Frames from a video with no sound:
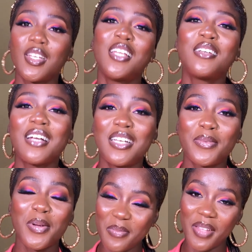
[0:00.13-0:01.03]
Hello guys,
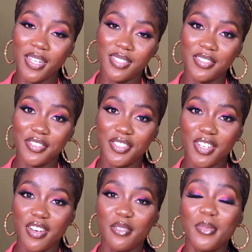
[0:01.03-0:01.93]
welcome back to this
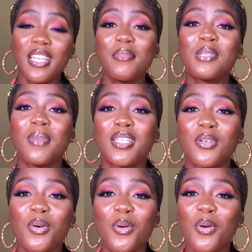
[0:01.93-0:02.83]
channel. My name is Mata
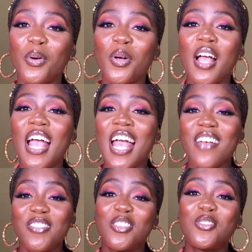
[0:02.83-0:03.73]
Ogo.
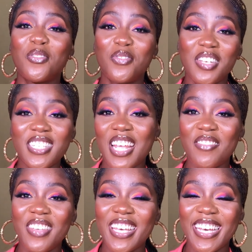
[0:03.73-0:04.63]
This is your first
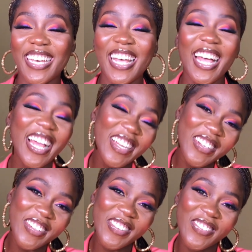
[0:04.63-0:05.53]
time here.
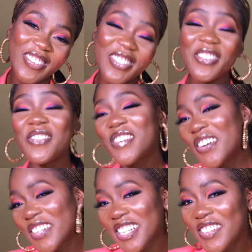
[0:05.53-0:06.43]
Hello, you're
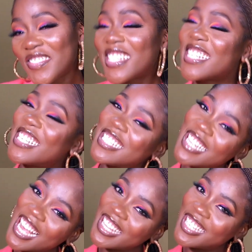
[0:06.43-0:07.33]
welcome to the
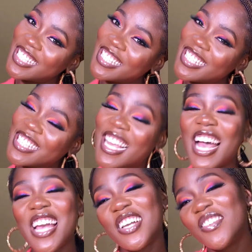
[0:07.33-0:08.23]
channel.
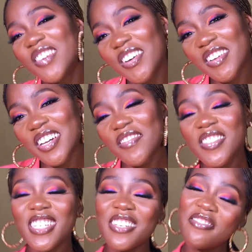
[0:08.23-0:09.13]
You're welcome
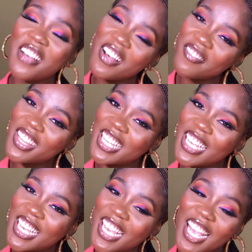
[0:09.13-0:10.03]
to the
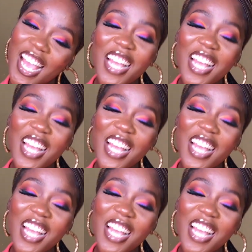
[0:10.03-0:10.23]
family.